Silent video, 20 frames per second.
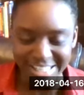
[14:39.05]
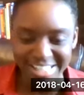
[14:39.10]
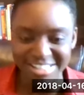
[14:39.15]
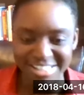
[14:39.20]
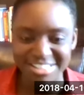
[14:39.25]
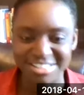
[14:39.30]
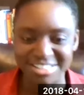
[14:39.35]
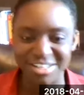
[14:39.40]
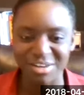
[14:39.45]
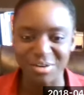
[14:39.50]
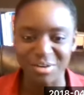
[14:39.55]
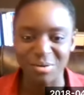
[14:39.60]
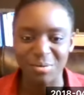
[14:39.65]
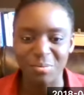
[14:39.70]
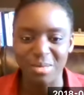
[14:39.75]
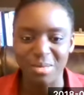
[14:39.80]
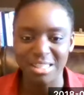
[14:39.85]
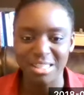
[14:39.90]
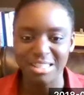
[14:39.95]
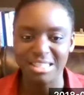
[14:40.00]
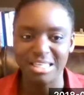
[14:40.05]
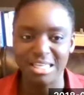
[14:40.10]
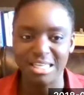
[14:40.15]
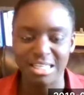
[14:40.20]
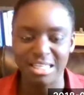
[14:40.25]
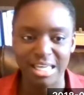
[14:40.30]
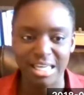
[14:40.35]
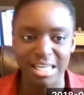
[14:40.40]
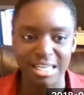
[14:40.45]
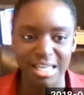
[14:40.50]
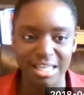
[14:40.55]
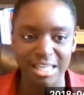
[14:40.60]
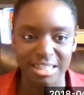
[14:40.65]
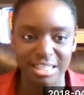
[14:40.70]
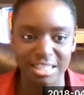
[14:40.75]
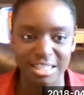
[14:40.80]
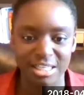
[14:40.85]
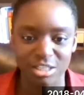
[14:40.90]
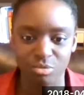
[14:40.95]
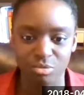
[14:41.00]
And so one thing that I
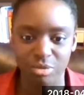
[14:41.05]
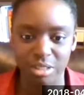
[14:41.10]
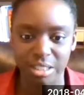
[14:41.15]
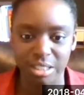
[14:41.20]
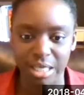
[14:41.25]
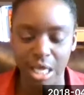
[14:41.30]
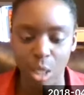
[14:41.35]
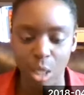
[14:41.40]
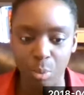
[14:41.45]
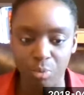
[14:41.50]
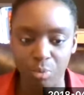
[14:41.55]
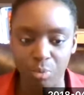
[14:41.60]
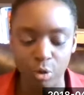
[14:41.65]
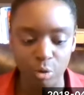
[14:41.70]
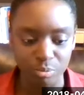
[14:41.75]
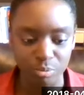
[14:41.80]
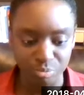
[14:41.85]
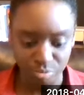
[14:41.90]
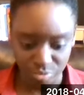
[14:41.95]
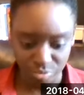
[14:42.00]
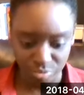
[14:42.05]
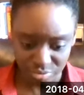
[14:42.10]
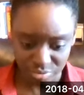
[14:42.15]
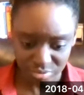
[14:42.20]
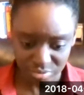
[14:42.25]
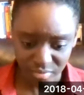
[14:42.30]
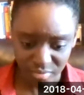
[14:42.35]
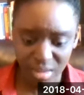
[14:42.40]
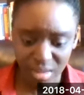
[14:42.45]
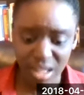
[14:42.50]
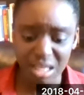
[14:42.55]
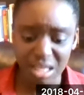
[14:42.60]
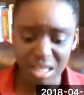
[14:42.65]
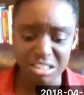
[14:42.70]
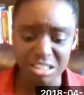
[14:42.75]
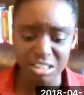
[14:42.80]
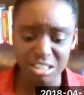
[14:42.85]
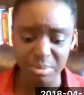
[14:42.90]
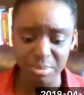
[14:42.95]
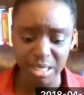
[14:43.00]
think is really helpful
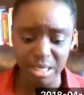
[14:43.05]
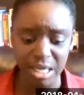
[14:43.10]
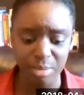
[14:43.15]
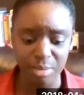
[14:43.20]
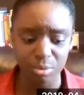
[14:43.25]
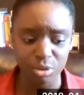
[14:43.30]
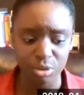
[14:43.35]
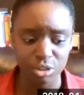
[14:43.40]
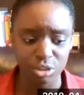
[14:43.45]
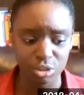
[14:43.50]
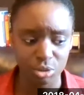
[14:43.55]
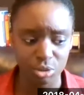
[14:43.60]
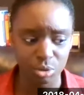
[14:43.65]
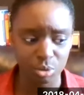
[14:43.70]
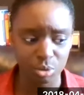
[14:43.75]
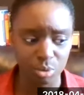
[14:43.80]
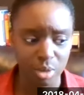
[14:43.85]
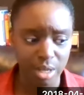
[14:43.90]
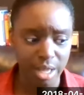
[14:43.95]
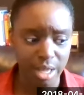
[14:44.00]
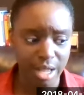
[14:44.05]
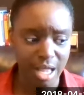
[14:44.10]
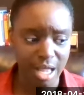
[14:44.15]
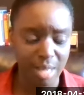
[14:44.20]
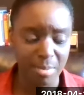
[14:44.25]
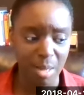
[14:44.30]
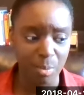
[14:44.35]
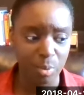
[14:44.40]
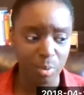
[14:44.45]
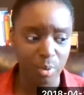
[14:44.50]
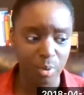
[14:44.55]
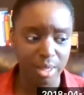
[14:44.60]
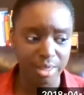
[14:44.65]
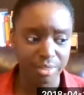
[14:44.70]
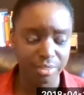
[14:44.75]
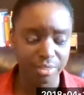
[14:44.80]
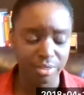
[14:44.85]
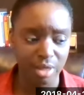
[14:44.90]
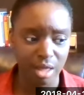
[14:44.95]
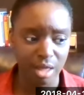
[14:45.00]
is to be able to come up
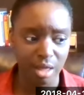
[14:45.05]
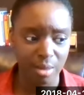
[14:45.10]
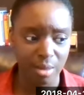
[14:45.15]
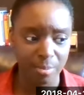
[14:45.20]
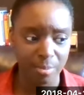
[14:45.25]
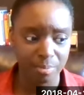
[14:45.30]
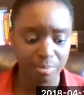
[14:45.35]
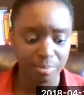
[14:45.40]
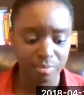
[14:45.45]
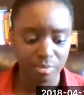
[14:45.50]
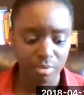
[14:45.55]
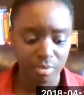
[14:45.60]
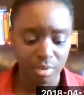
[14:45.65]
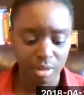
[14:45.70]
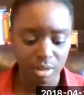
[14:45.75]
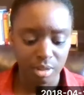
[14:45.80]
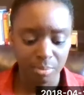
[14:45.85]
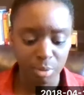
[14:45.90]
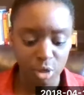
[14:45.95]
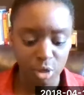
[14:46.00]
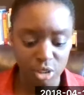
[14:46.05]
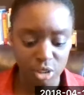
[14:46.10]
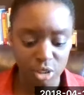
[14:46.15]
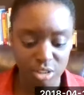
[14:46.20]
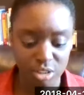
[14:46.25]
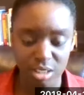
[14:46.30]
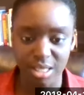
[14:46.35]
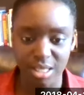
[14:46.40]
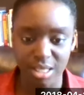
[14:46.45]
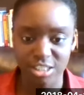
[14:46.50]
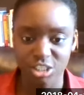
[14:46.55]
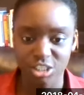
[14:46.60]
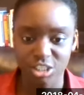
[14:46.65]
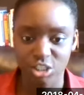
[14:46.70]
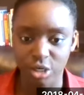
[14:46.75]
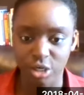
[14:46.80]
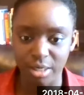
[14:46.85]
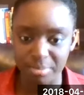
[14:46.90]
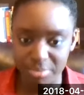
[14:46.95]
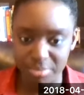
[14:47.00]
with um, personalized
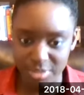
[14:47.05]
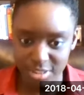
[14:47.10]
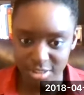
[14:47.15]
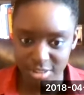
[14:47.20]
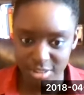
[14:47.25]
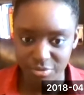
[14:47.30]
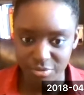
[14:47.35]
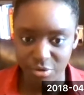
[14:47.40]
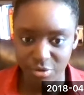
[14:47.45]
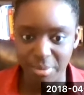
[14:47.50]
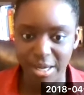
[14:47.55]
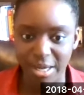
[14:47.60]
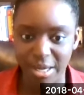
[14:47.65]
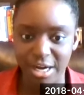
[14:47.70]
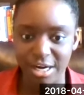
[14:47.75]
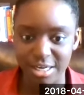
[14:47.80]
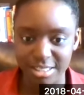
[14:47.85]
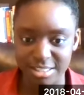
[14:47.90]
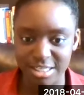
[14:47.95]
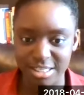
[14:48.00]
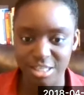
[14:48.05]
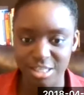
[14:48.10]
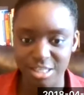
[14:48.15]
scripts for parents. Yes.